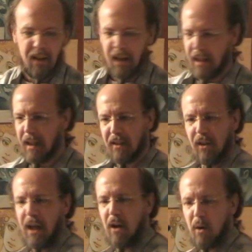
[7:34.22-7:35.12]
I like
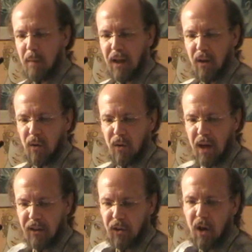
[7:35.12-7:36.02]
to get all my
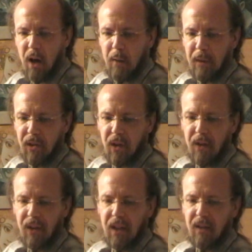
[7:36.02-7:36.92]
notarized documents
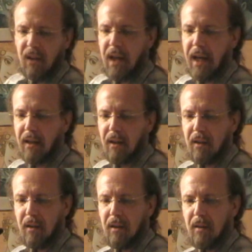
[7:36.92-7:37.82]
authenticated
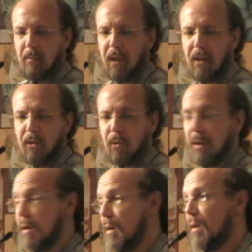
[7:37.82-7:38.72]
because
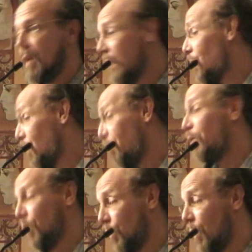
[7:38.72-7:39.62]
that's an
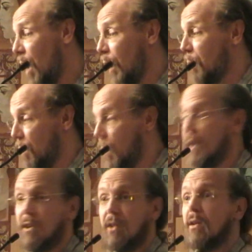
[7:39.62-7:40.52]
official document.
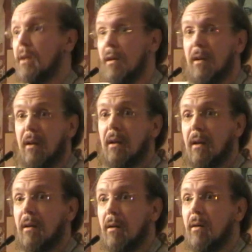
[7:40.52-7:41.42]
Yeah. And it's
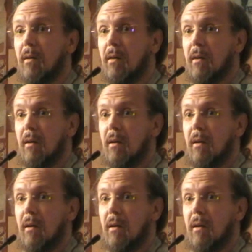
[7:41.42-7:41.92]
more money too.